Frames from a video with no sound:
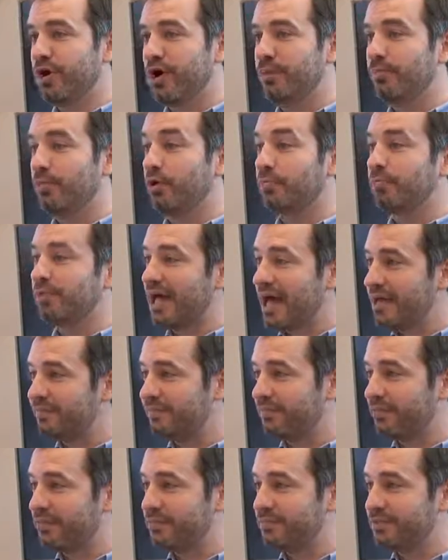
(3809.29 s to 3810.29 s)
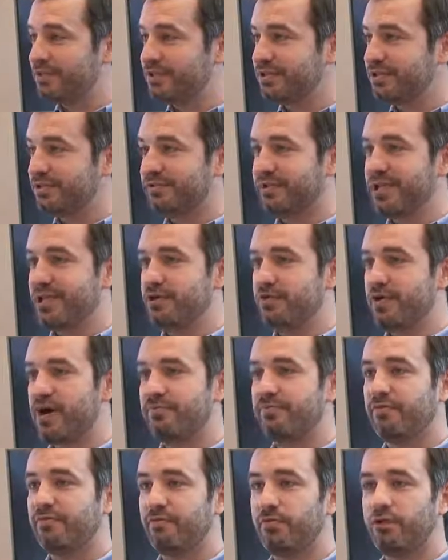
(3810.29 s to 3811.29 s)
on more platforms than you have
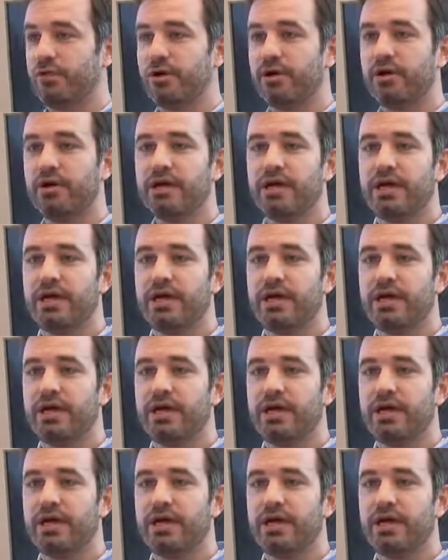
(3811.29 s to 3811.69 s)
before.